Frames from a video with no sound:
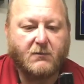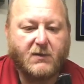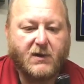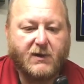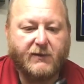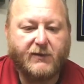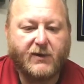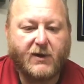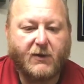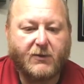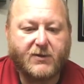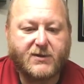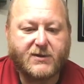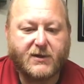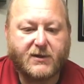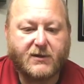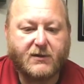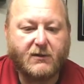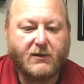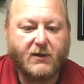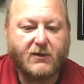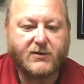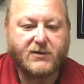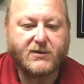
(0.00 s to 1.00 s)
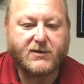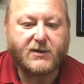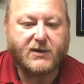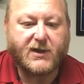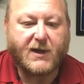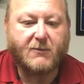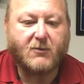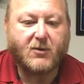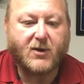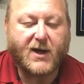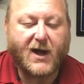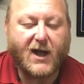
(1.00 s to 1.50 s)
even though it's it's a
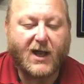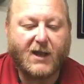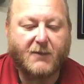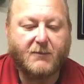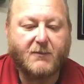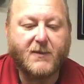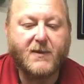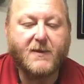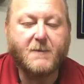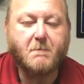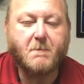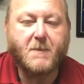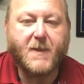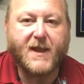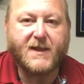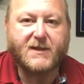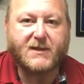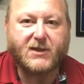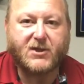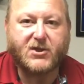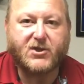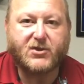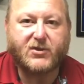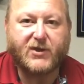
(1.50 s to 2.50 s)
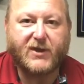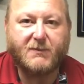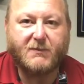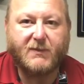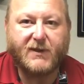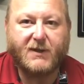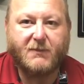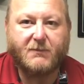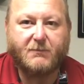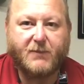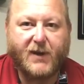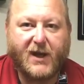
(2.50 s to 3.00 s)
double column, it's
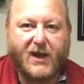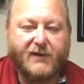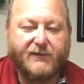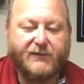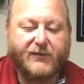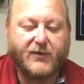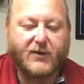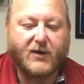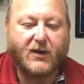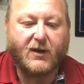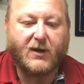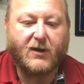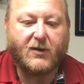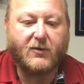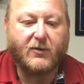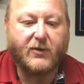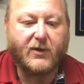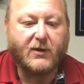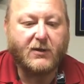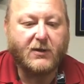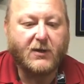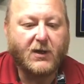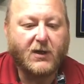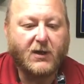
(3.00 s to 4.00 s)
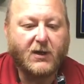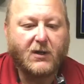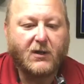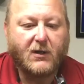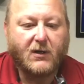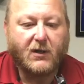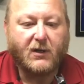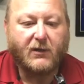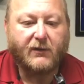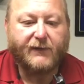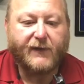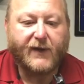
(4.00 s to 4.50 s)
extremely painful to load.
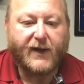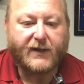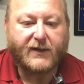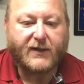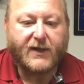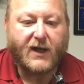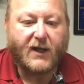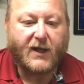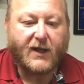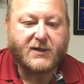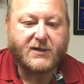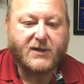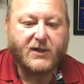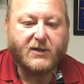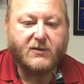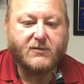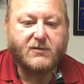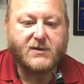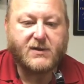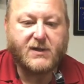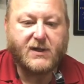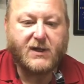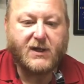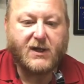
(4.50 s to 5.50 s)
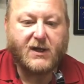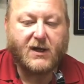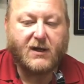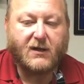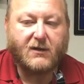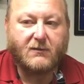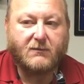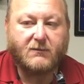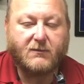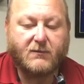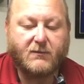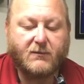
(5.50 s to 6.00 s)
In fact, I like to use the
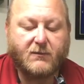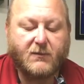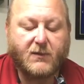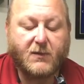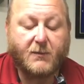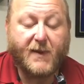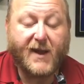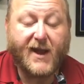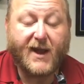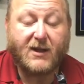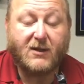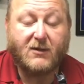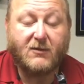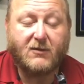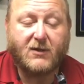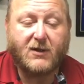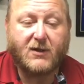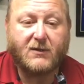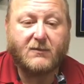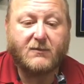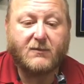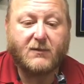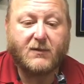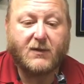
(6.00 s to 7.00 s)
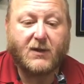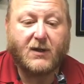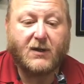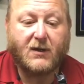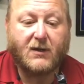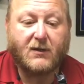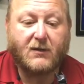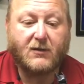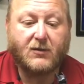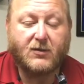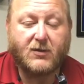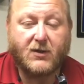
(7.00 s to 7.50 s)
Mag Lula
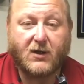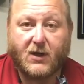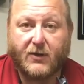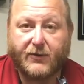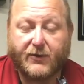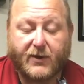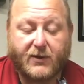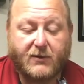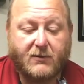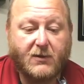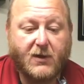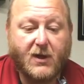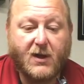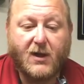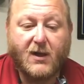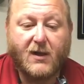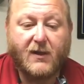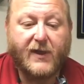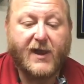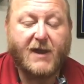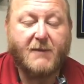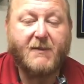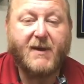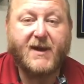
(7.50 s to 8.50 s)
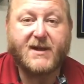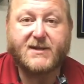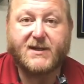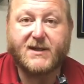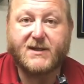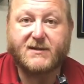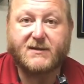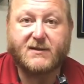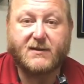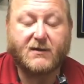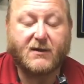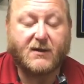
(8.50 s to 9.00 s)
loader. That makes
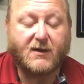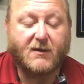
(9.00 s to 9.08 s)
this